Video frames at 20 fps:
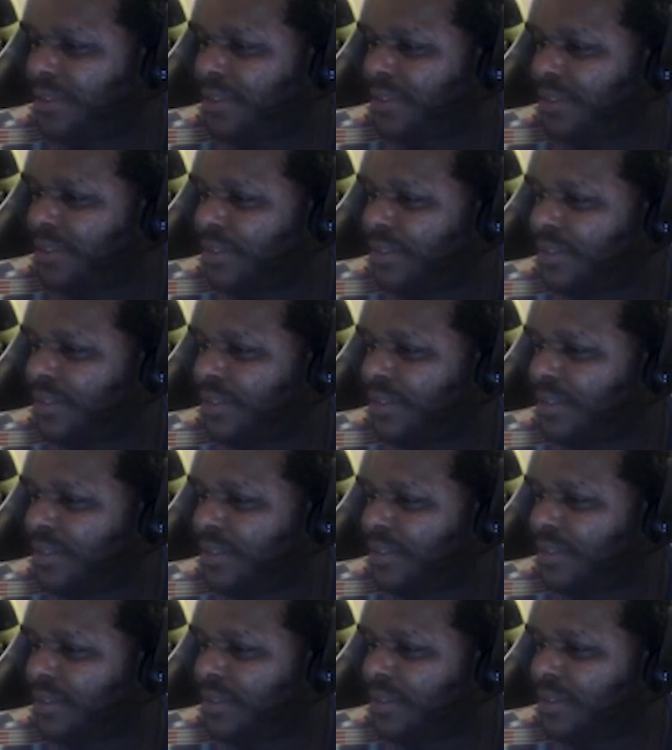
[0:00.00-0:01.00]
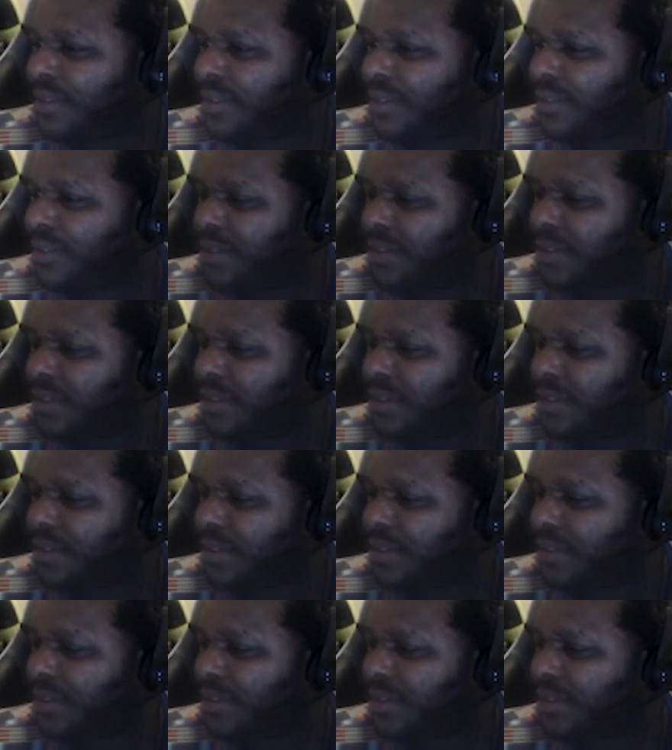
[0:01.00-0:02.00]

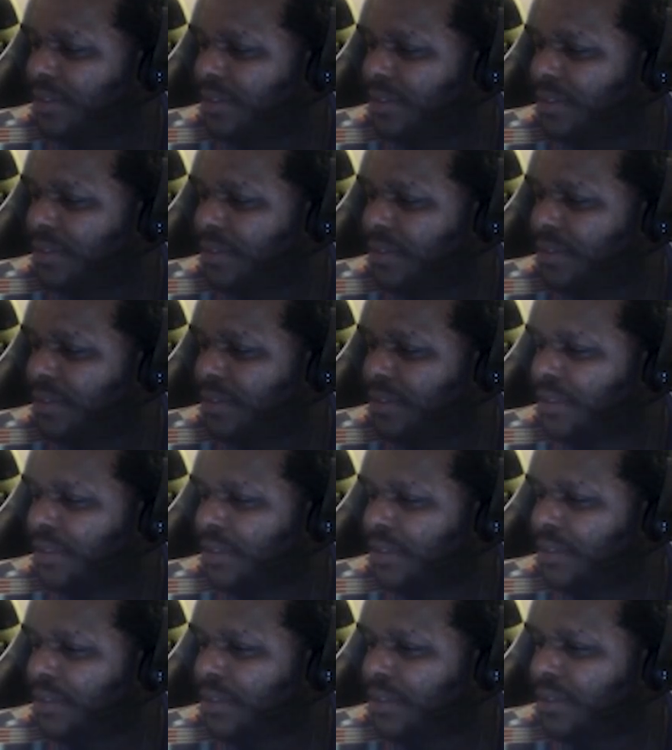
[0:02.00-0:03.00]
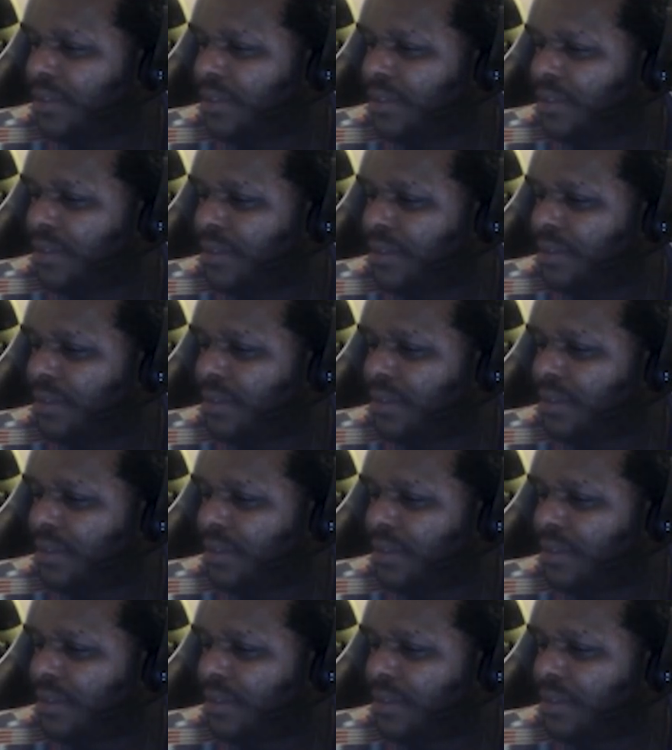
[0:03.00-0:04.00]

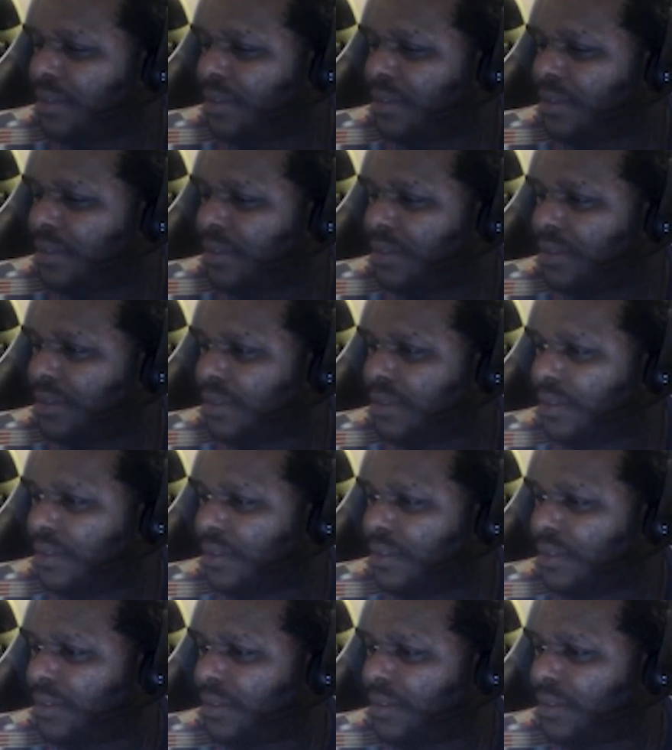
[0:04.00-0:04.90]
(not speaking)